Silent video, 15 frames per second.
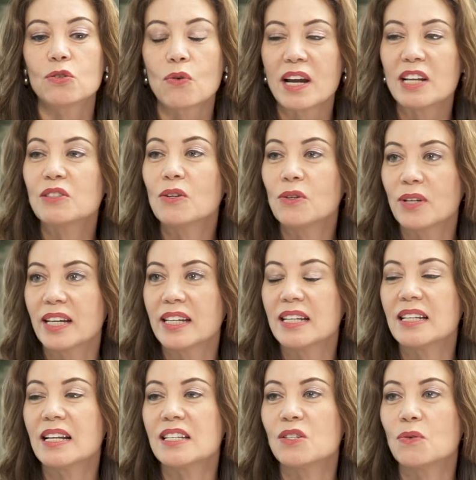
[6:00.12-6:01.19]
try to look at
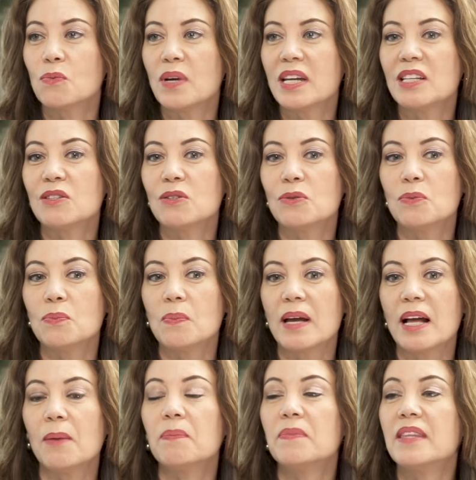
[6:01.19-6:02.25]
it as a way to
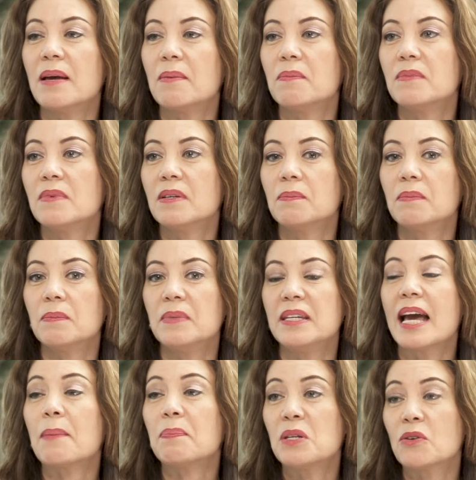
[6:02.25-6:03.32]
help them
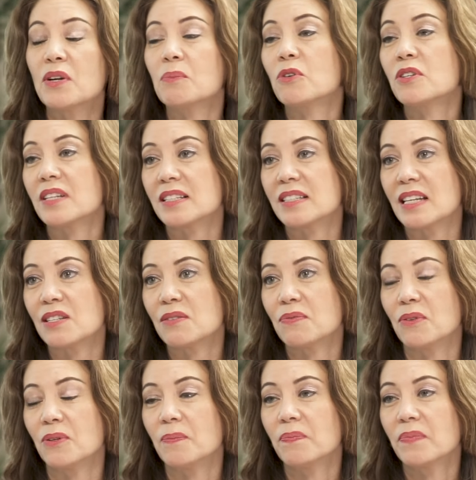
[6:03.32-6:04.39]
be happier and more
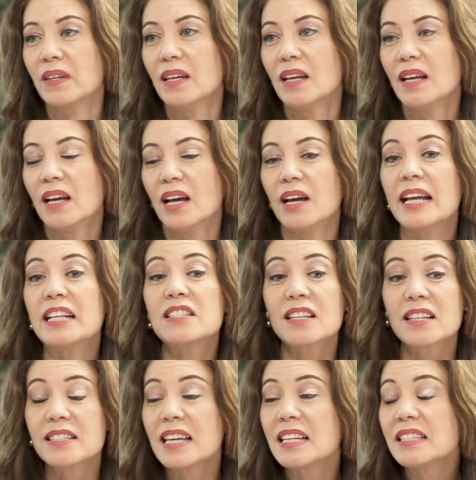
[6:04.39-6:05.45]
successful. And
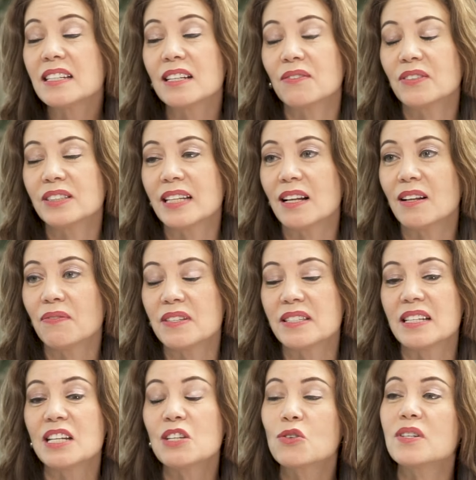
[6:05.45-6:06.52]
success in itself
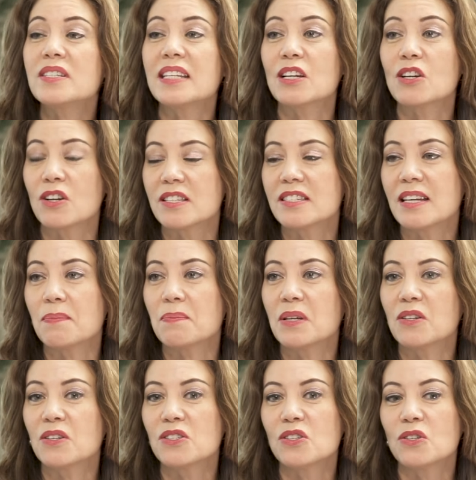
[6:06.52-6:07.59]
is an interesting concept
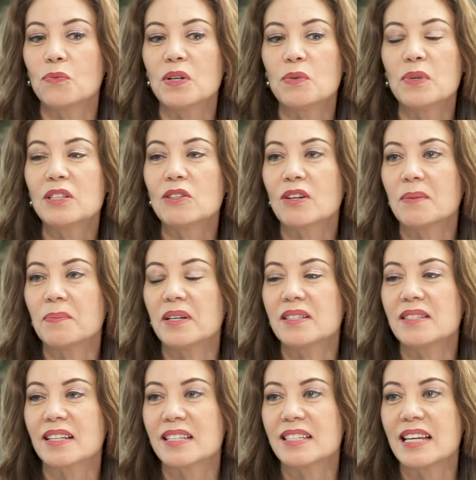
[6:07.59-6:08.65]
because, you know, when we talk
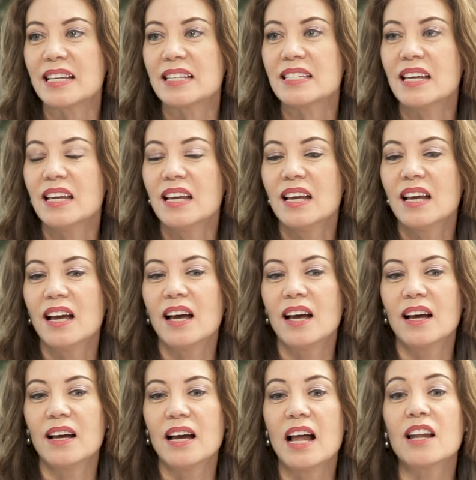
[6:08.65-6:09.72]
about success,
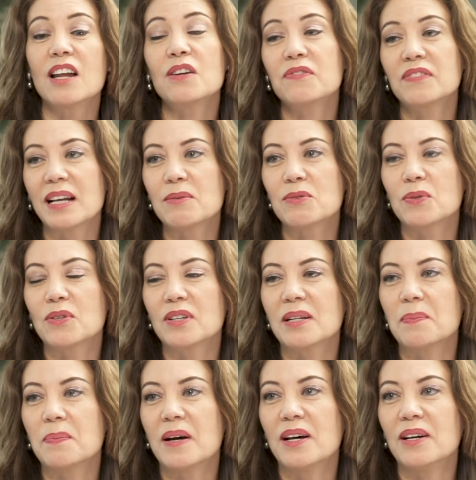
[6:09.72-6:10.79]
a lot of times we talk
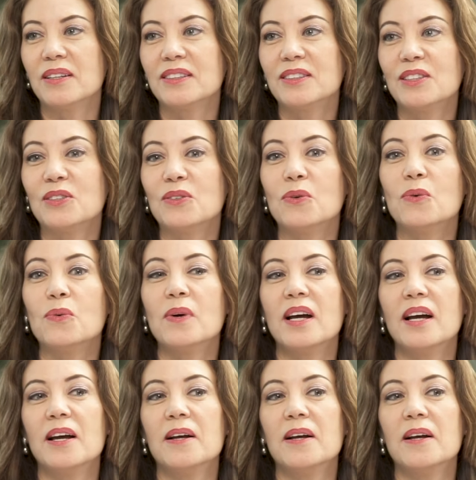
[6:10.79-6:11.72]
about, you know,